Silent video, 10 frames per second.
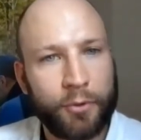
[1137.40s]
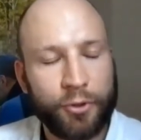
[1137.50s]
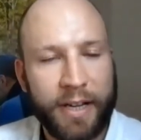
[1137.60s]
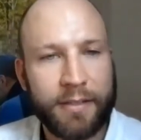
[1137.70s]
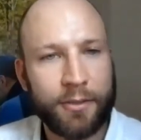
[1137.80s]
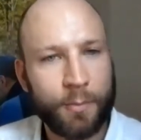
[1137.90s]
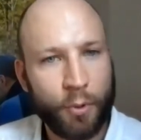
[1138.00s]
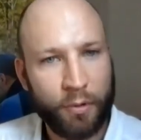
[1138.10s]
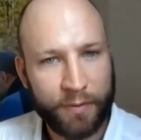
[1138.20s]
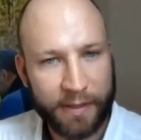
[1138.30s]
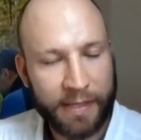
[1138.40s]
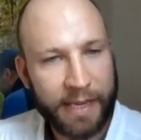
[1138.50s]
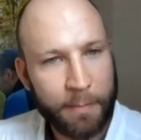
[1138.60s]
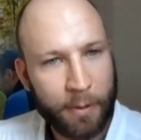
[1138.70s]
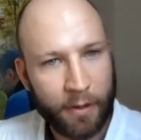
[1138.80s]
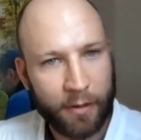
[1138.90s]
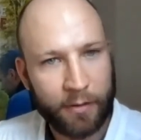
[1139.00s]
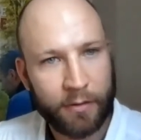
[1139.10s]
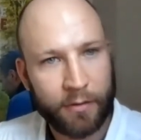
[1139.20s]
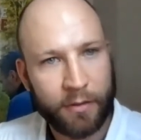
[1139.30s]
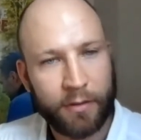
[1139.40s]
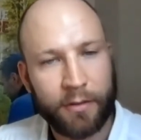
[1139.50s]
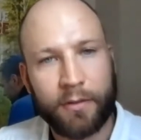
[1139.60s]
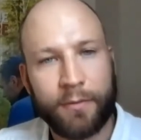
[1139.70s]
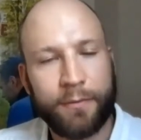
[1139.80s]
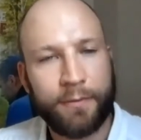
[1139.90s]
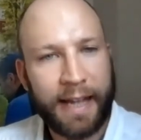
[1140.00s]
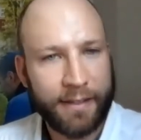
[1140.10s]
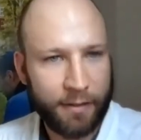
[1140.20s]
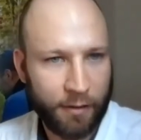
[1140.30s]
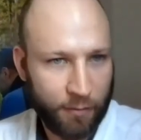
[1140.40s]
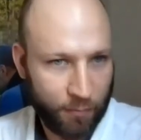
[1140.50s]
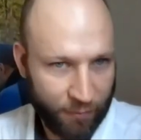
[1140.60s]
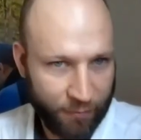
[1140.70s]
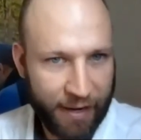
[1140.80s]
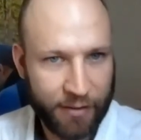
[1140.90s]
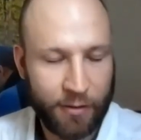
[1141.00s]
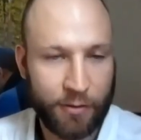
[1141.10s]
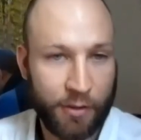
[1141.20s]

traces more of the deeper, flatter refractor